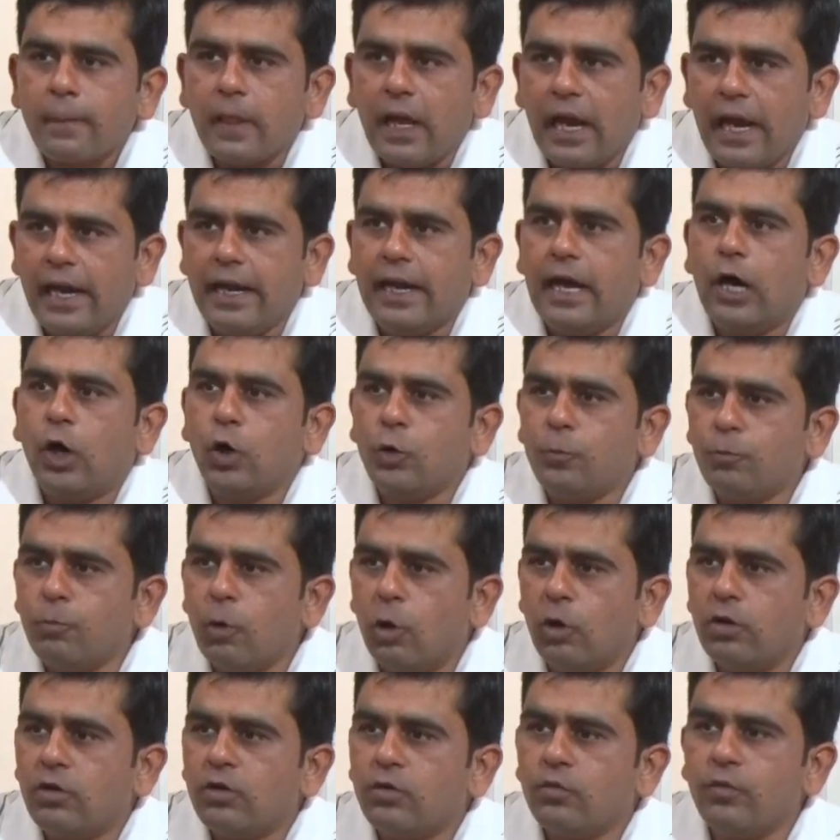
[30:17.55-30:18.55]
and
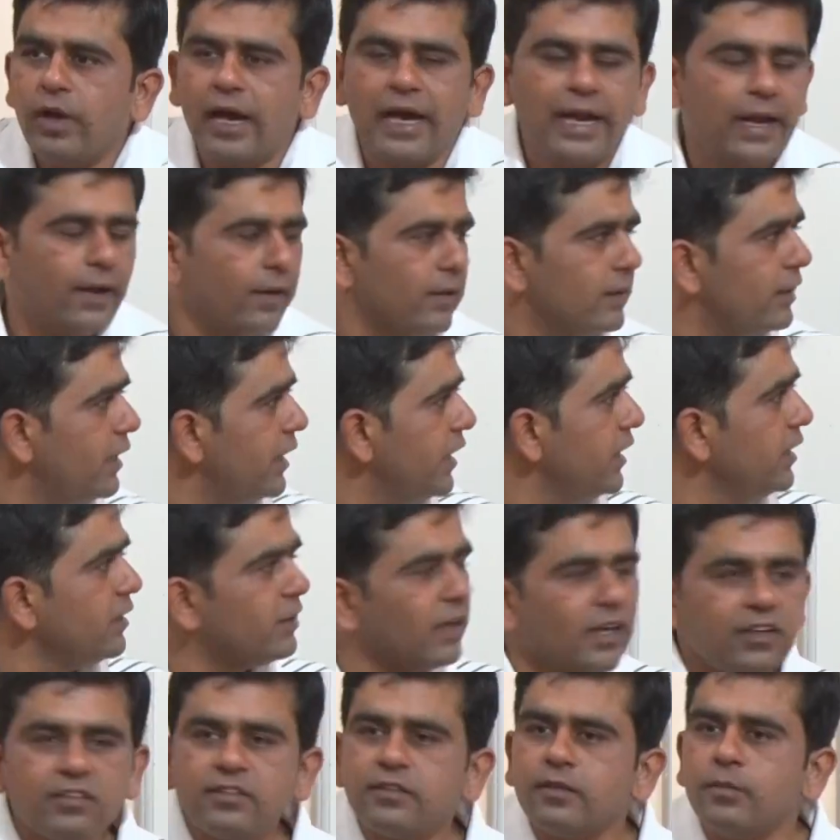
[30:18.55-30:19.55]
output we are having the
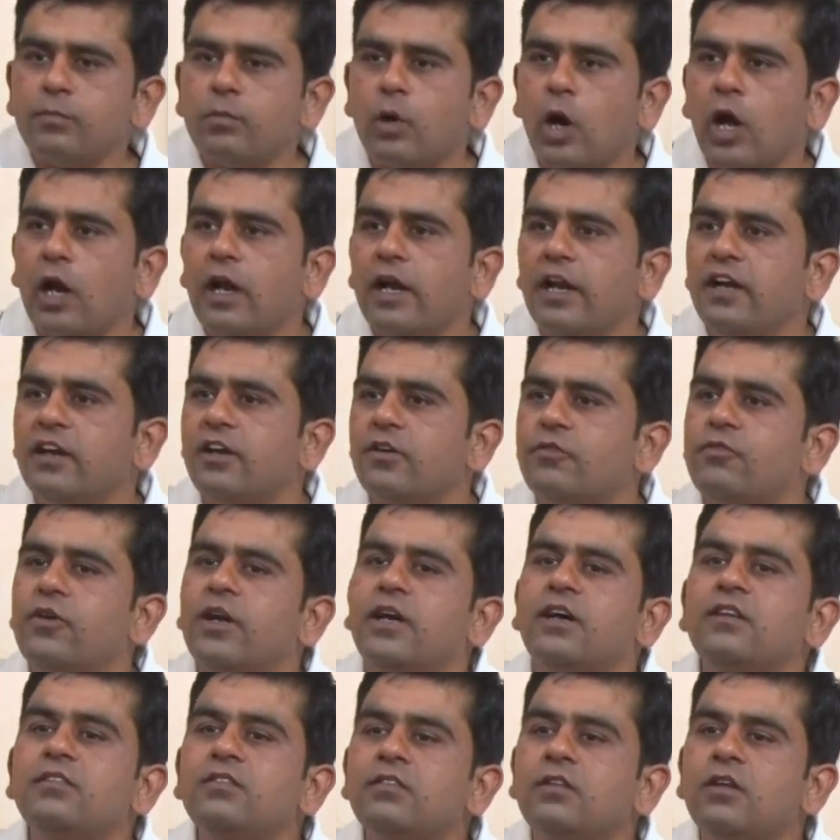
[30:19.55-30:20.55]
intersymbol
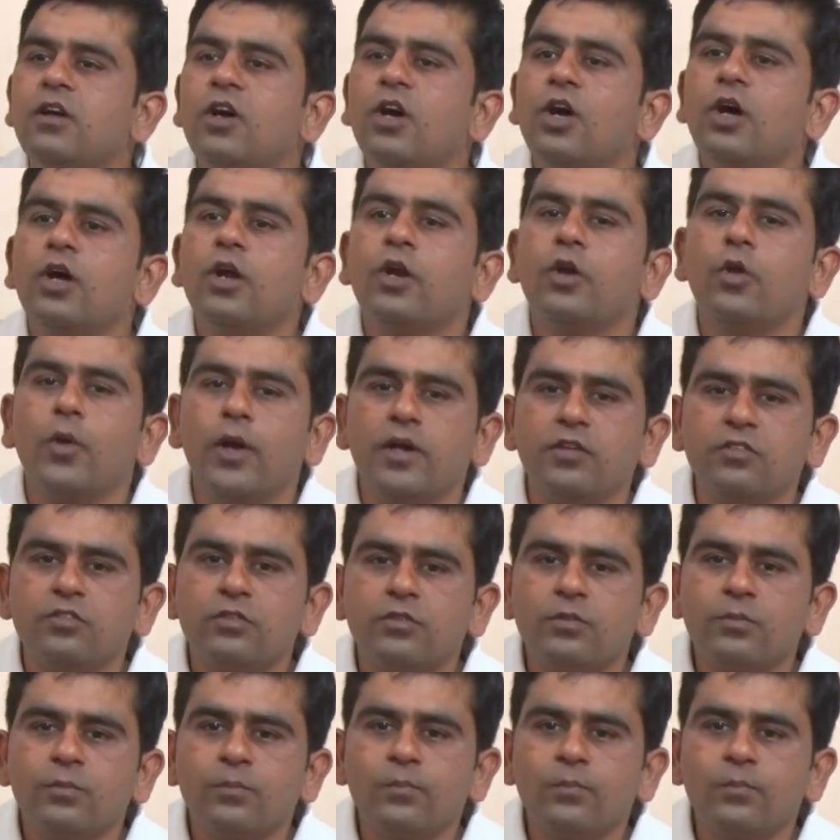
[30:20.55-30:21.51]
interference noise